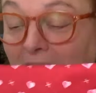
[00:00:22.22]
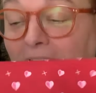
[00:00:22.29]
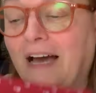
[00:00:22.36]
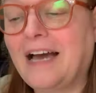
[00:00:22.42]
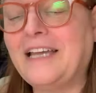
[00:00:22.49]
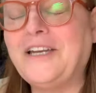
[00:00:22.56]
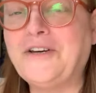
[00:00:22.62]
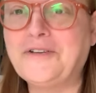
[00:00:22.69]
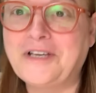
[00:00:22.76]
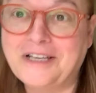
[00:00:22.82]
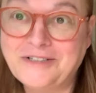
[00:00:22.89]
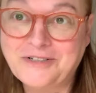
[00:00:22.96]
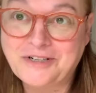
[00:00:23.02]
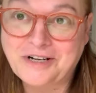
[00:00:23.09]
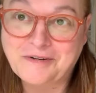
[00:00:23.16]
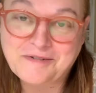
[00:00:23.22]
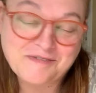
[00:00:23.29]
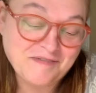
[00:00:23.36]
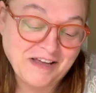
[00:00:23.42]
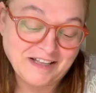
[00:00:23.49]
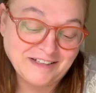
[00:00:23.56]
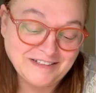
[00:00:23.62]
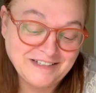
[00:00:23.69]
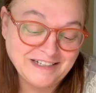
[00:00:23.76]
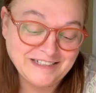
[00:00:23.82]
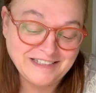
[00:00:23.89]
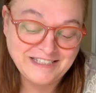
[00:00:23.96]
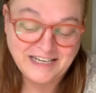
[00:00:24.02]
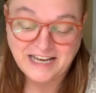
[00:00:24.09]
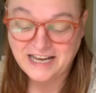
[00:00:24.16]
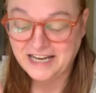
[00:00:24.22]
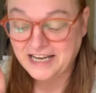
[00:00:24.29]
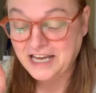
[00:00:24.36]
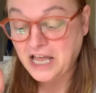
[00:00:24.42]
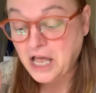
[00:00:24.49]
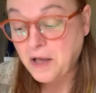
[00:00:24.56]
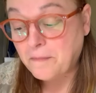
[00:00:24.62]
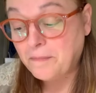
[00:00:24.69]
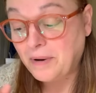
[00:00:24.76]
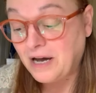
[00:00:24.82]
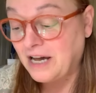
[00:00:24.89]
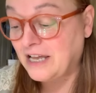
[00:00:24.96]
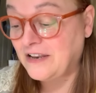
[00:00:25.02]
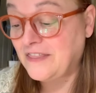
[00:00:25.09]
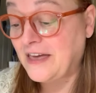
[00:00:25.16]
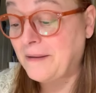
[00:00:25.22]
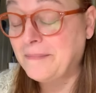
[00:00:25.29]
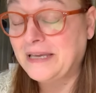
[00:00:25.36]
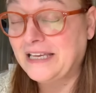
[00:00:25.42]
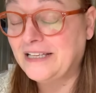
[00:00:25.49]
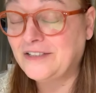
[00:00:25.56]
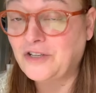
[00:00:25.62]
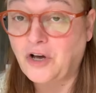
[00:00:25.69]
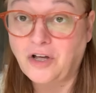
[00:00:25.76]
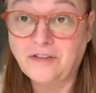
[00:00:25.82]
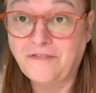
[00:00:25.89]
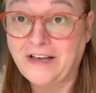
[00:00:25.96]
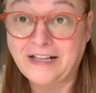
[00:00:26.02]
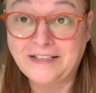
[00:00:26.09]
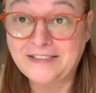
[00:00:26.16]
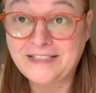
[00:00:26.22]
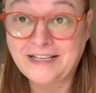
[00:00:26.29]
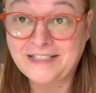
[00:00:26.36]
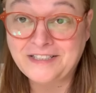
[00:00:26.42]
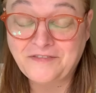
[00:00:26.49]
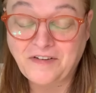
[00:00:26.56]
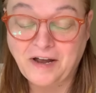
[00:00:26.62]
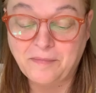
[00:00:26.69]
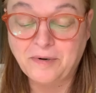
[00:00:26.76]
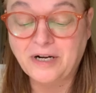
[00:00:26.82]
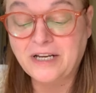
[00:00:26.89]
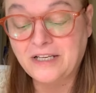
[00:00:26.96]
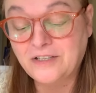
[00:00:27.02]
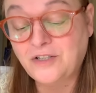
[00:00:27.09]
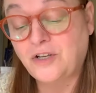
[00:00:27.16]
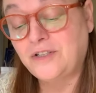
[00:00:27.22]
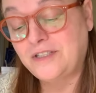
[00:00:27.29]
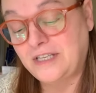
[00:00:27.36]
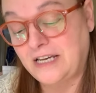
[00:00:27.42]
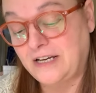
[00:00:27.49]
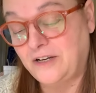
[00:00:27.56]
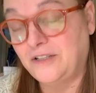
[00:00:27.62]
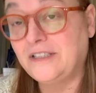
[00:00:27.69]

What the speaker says: I know yesterday was Valentine's Day, but that means all the Valentine's fabric is on sale.